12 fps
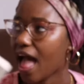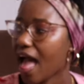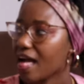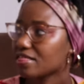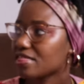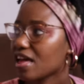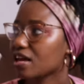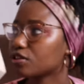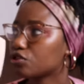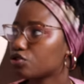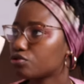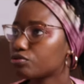and
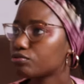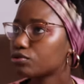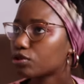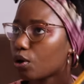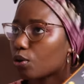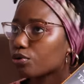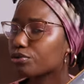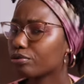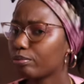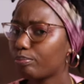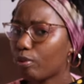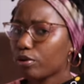then to go
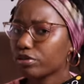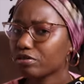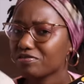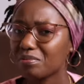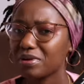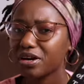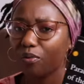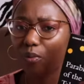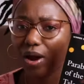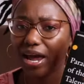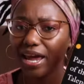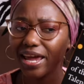through both of them in a
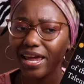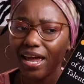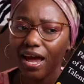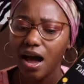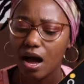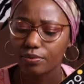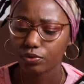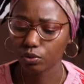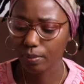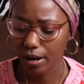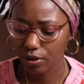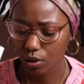way, through
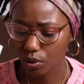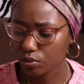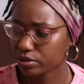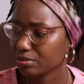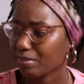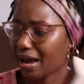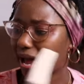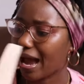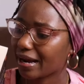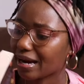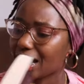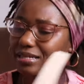my notes and my
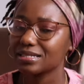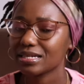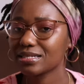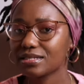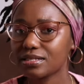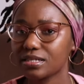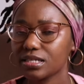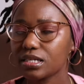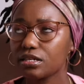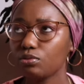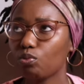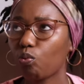highlights, and
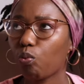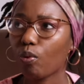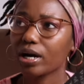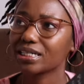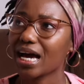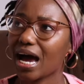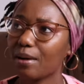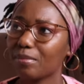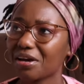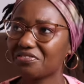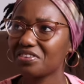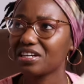see what
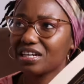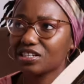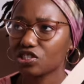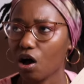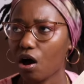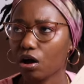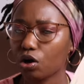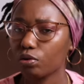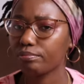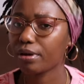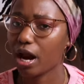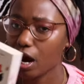my feelings are
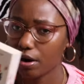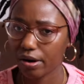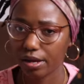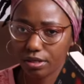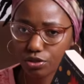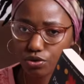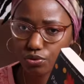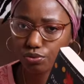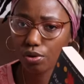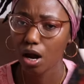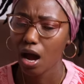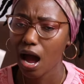comparing the
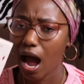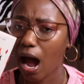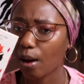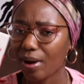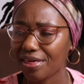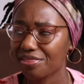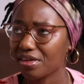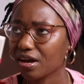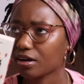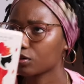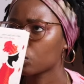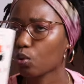two, how I
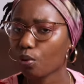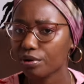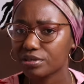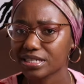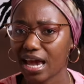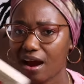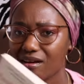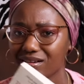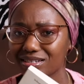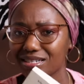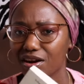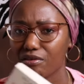think Lauren's
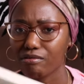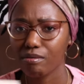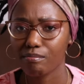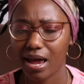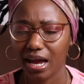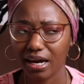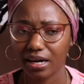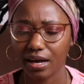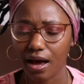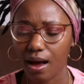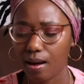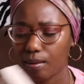character remained